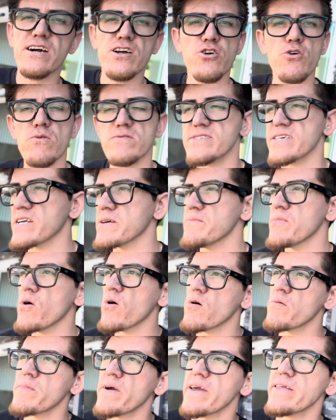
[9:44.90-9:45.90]
go take them
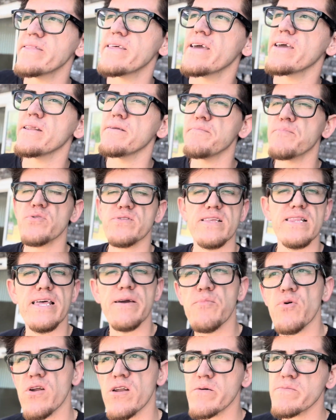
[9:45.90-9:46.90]
home and then put the
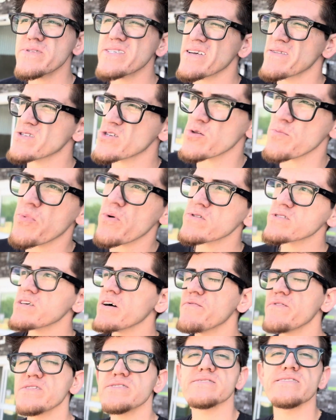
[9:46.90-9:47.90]
label on them, take them to the post
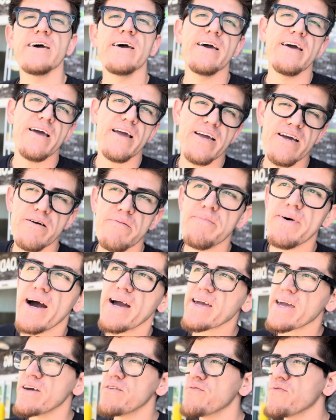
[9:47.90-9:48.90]
office, come
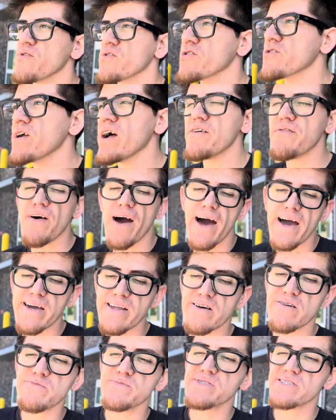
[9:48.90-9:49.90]
back and photograph
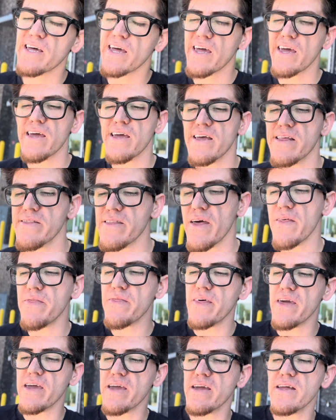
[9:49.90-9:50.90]
items, and
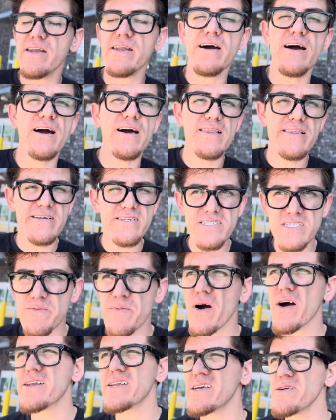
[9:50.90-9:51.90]
then list them
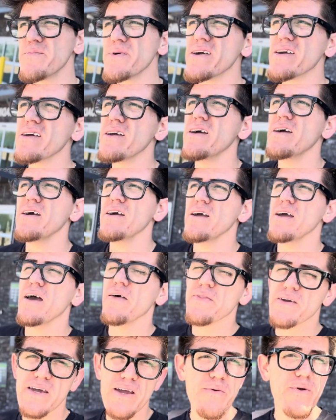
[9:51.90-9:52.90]
on eBay,
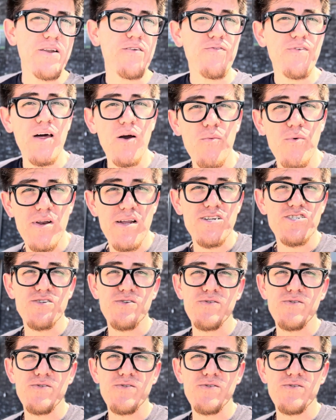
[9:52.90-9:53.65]
and then get ready for that one I show.